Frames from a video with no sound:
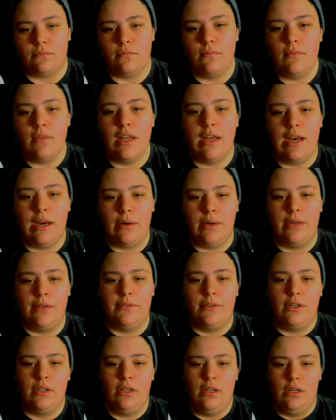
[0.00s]

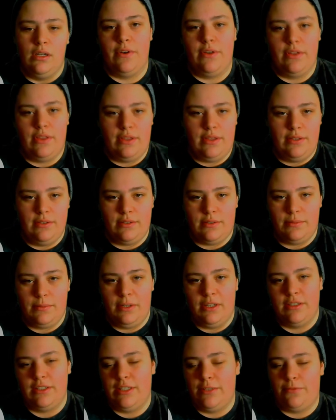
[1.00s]
However, the
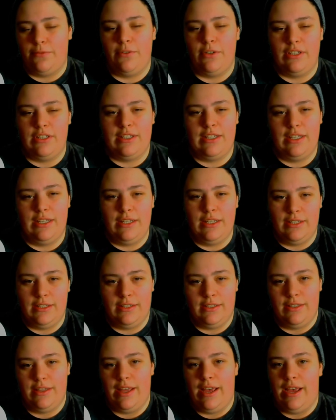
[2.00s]
small difference
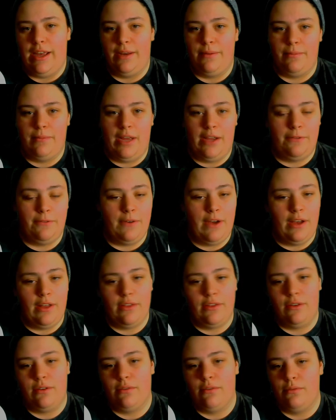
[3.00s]
is that my
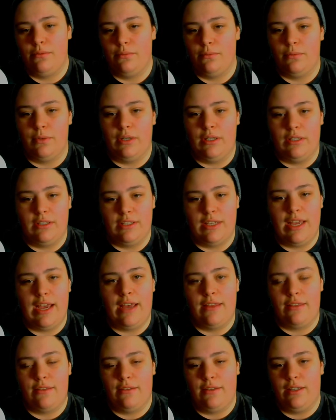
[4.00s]
father was
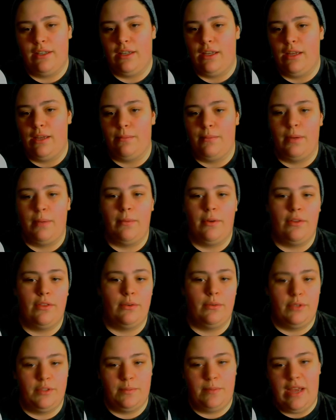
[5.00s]
Catholic and my mother
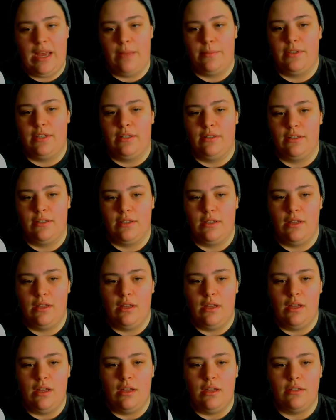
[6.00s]
was Baptist.
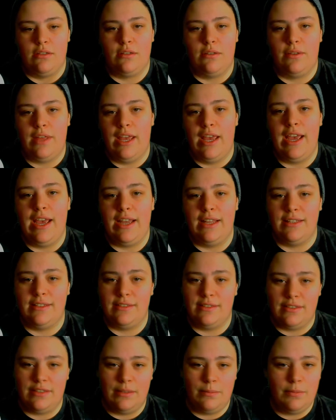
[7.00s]
So they had
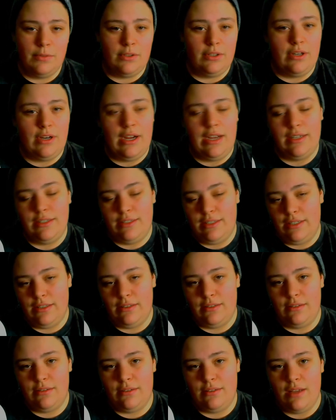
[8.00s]
similar
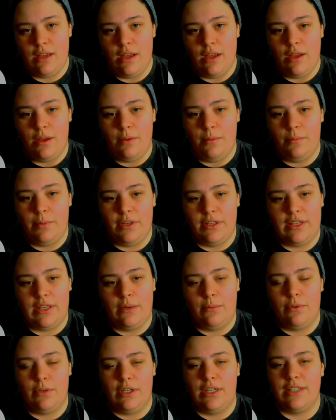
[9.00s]
ideals, but they
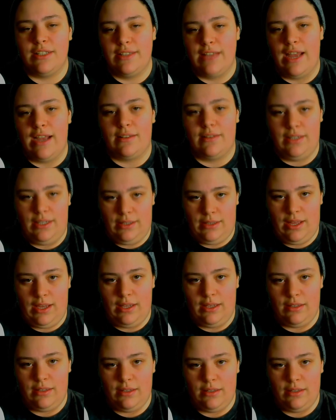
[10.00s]
weren't exactly alike.